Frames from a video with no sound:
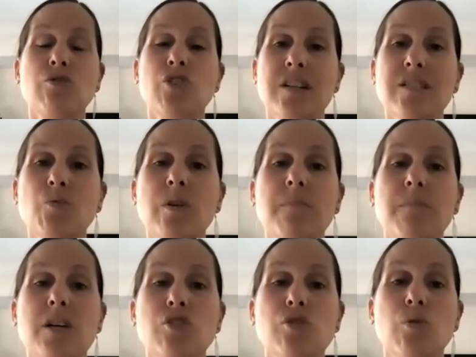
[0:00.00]
You just want to
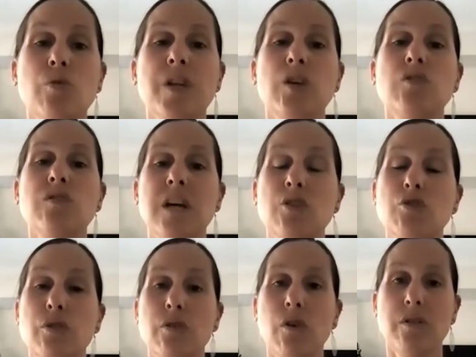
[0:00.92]
make sure that you
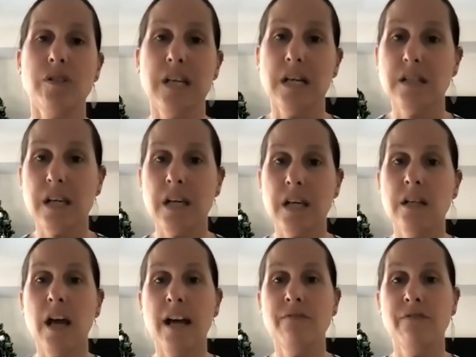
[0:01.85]
schedule your content
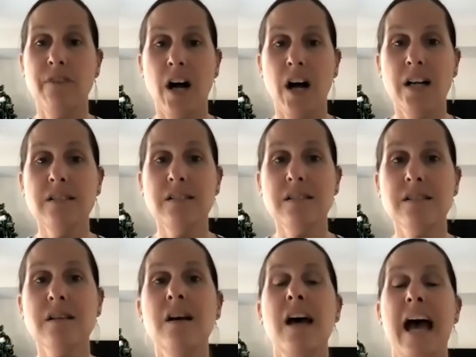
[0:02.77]
in
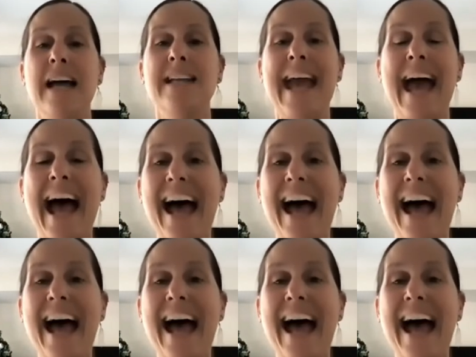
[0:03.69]
advance and you